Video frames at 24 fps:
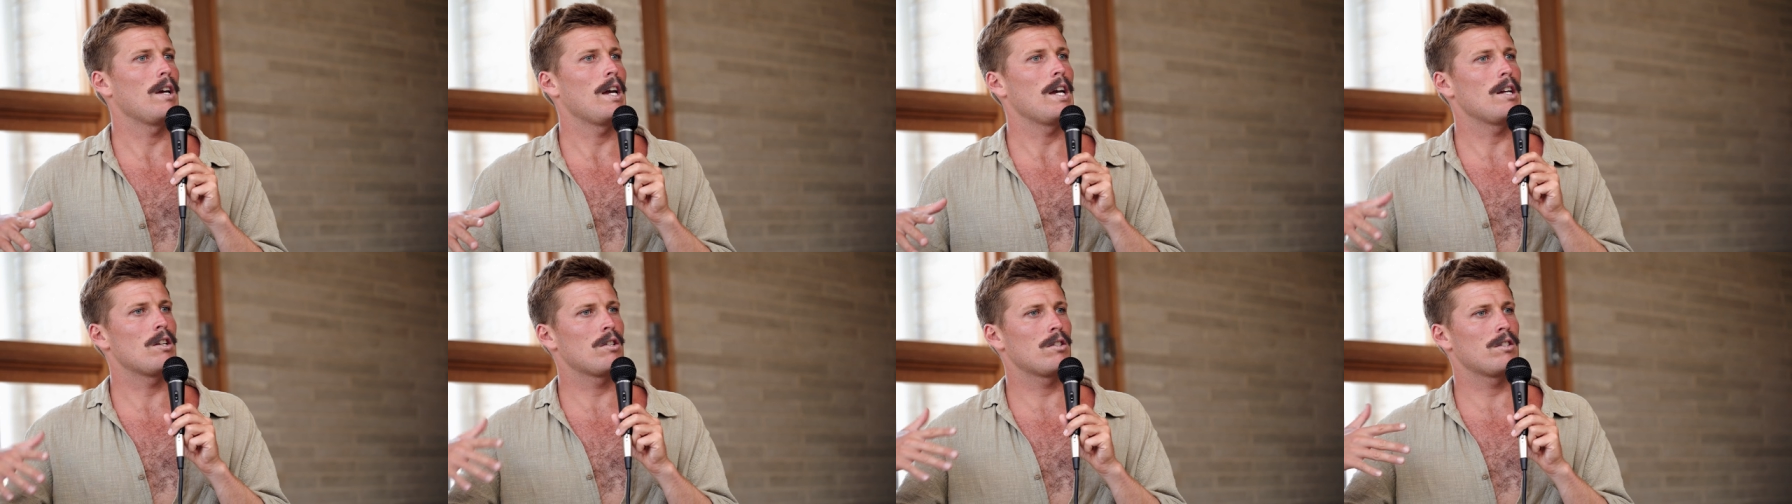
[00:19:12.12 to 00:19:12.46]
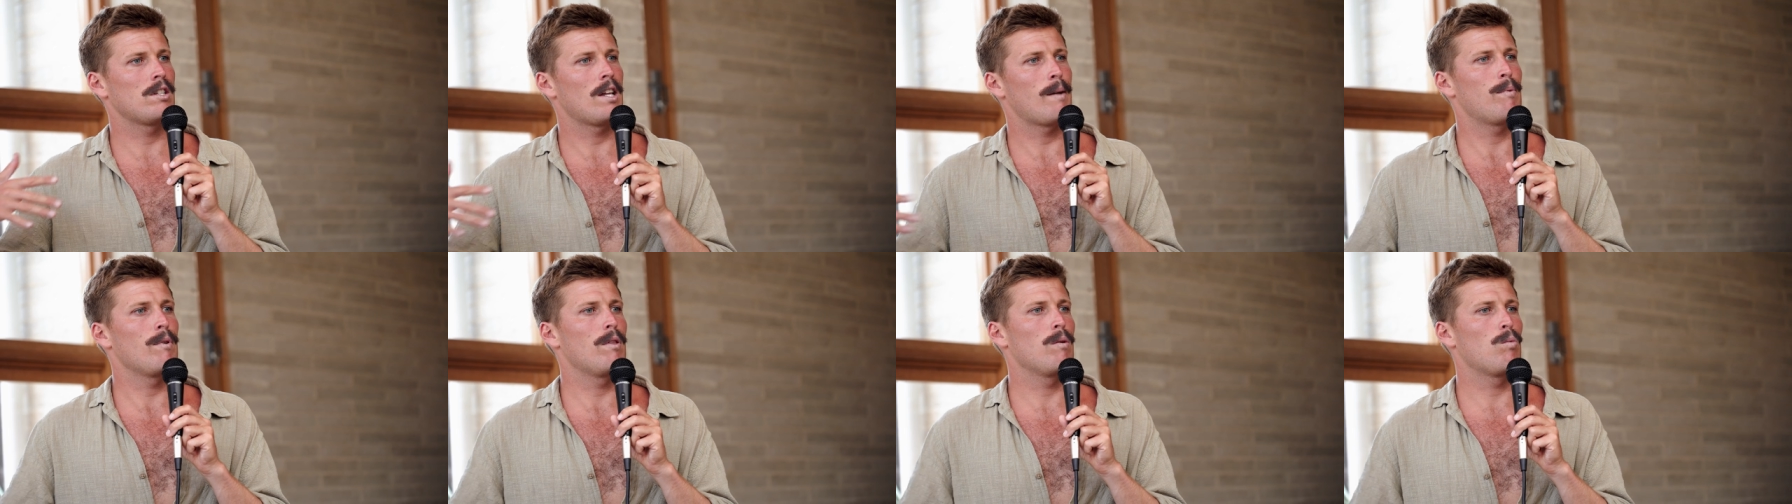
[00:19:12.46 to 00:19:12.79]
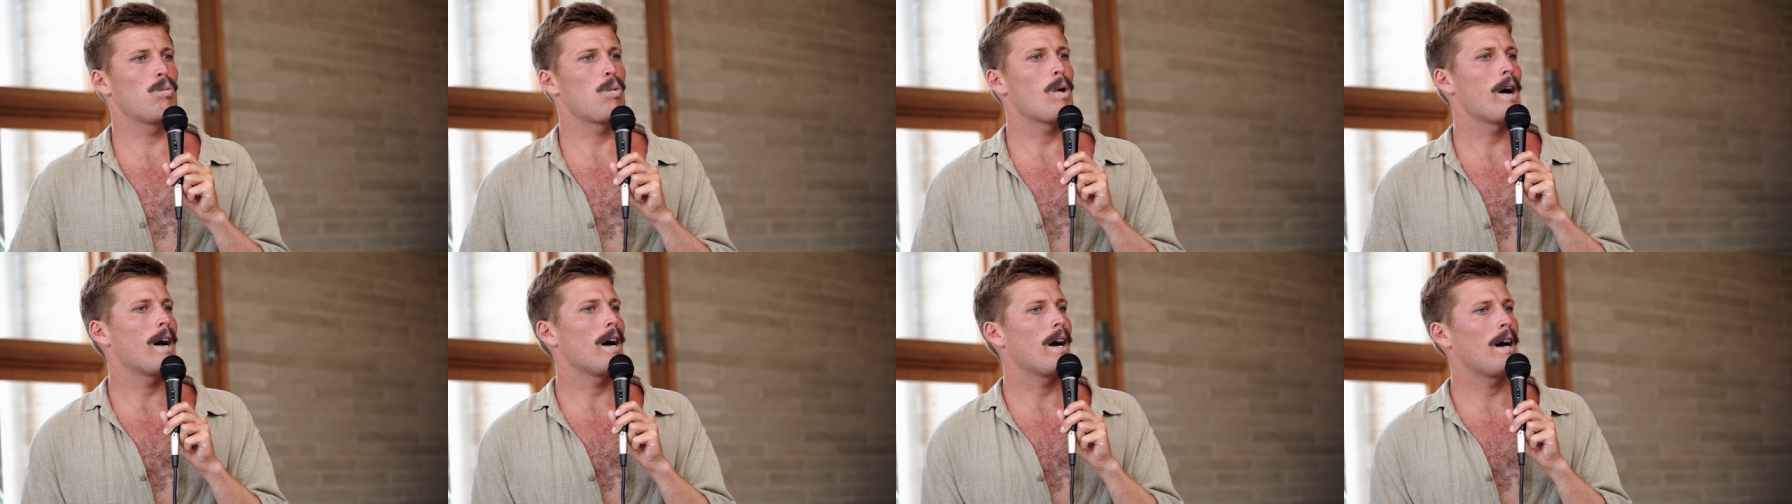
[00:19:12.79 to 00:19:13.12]
each step of
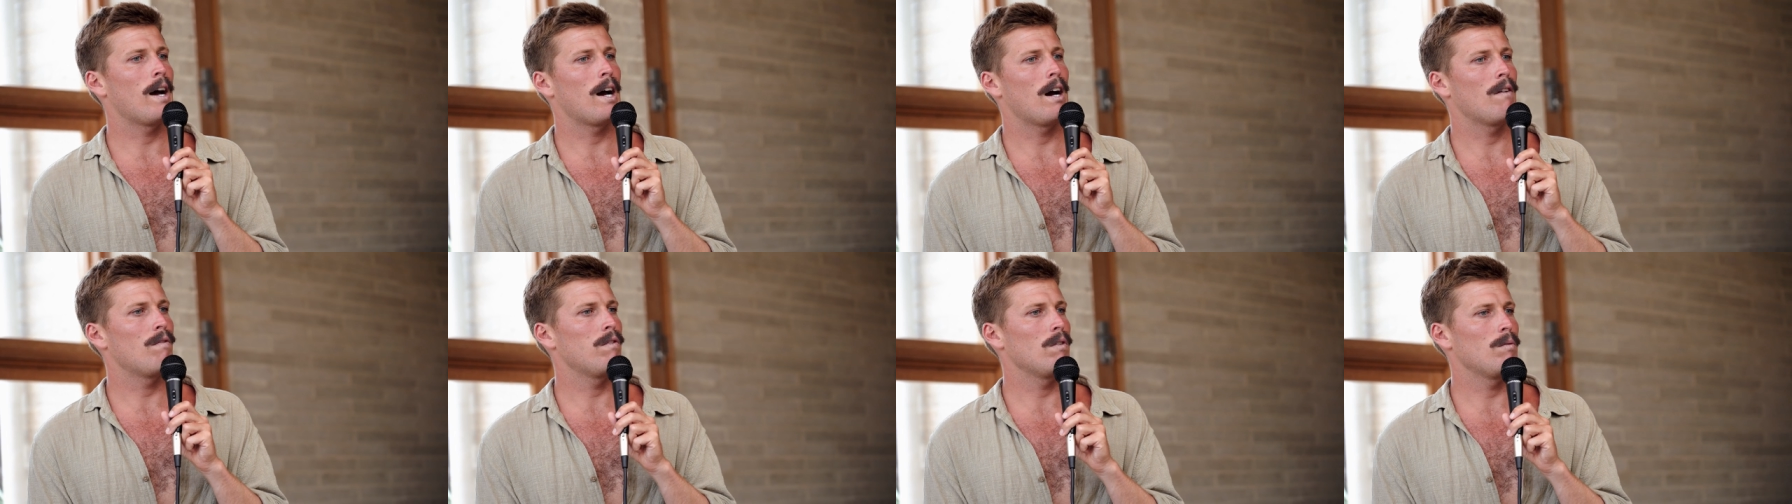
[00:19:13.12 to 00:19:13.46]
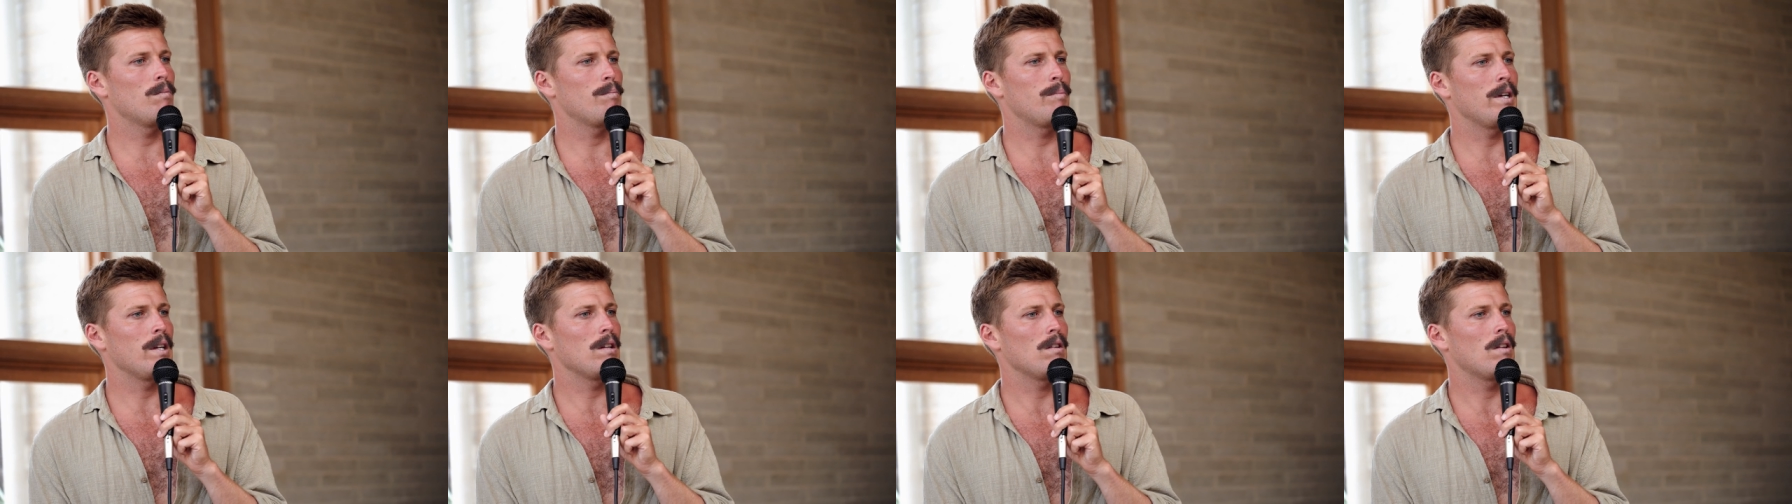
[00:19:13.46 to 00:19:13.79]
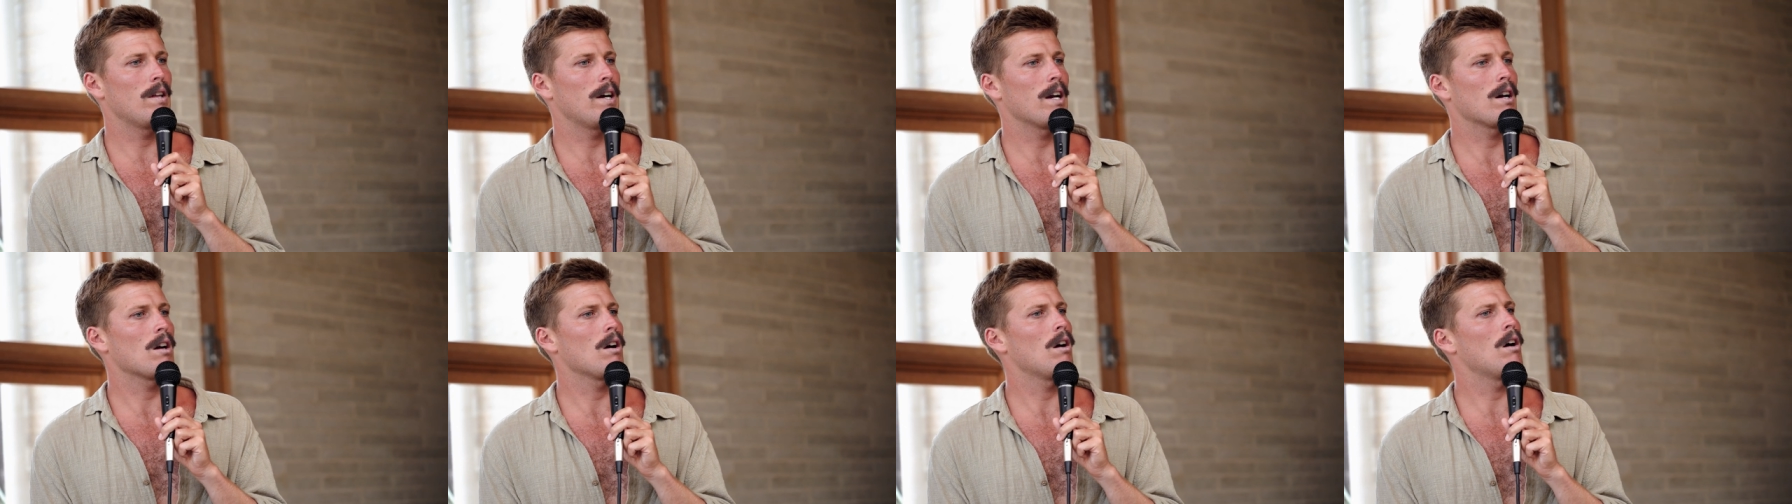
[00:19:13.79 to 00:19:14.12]
the way, I haven't
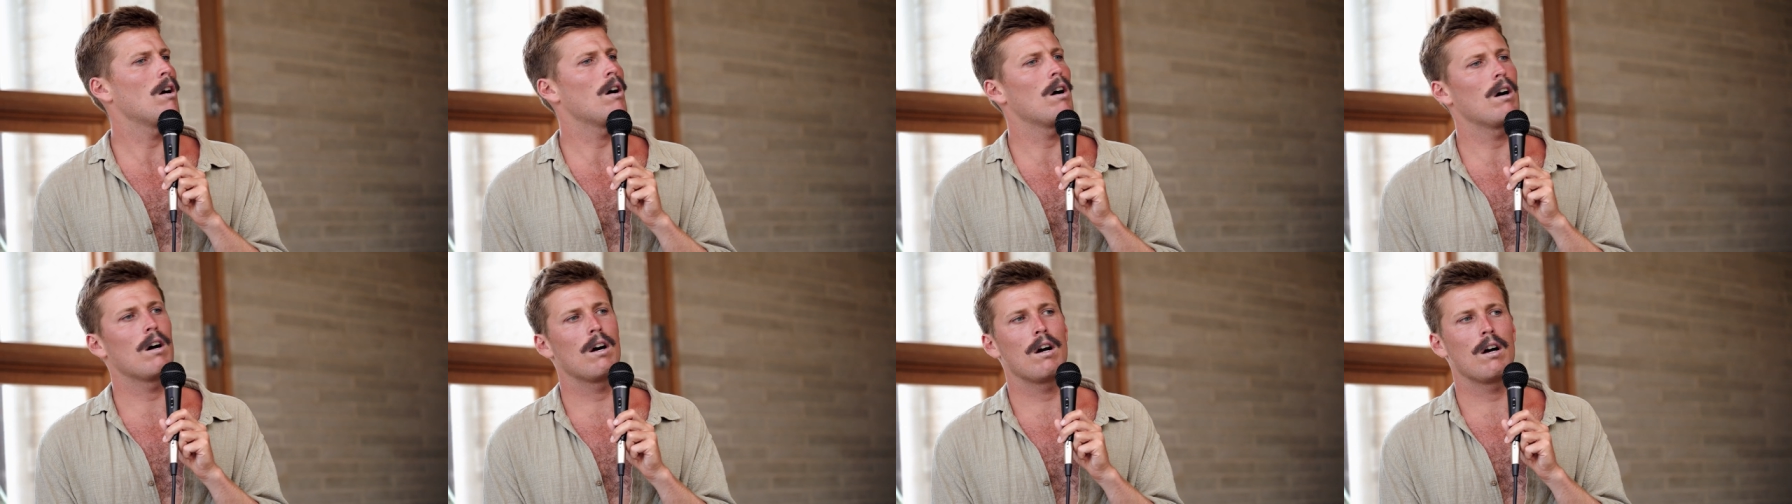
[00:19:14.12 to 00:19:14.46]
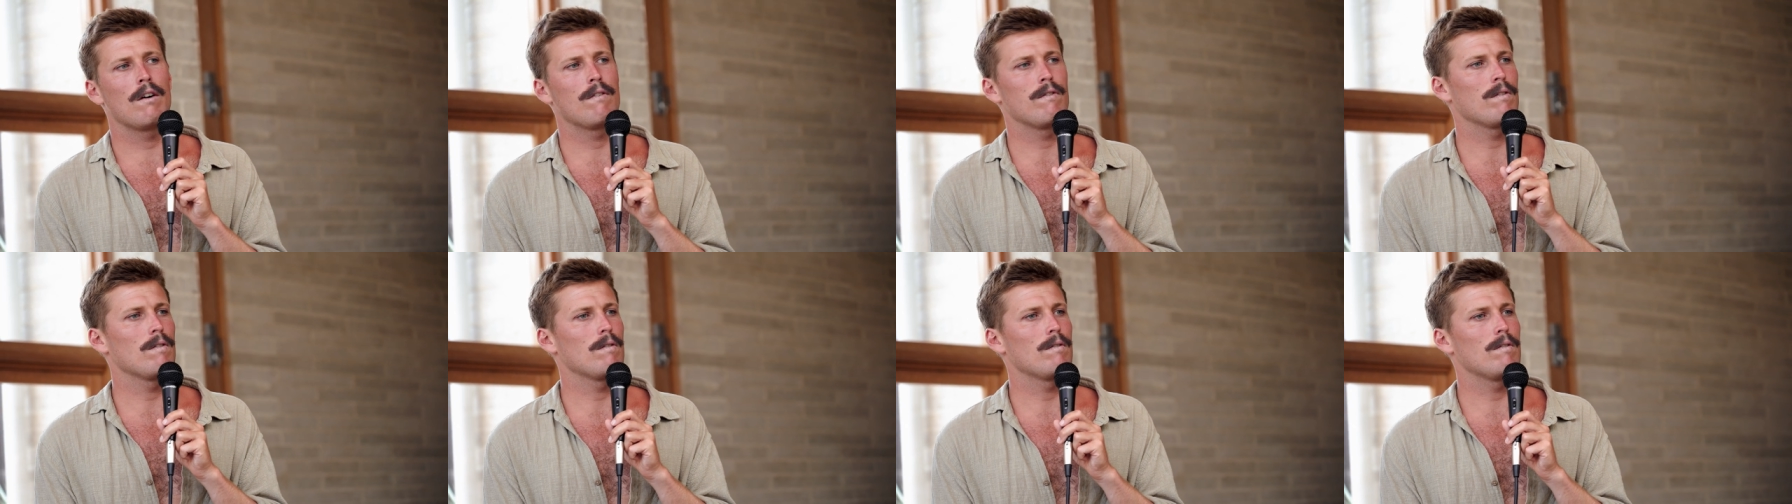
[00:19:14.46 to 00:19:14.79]
been like, oh,